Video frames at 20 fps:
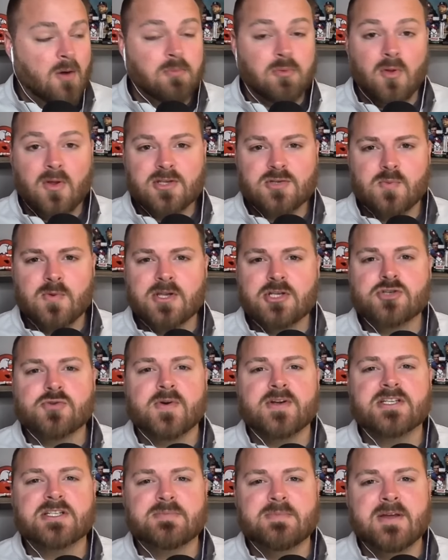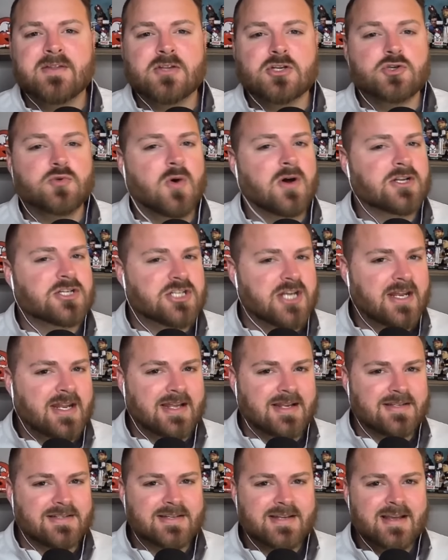Plus, what did Trey Smith and Jauan
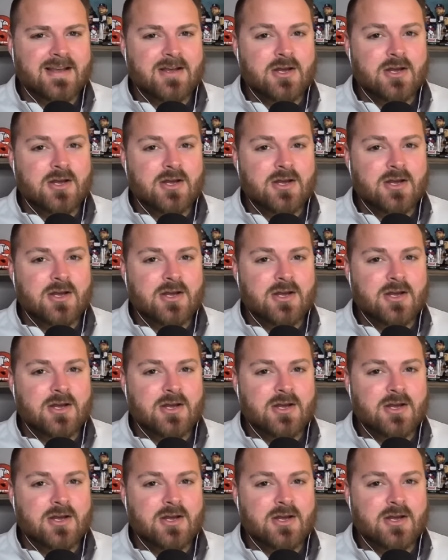Jennings,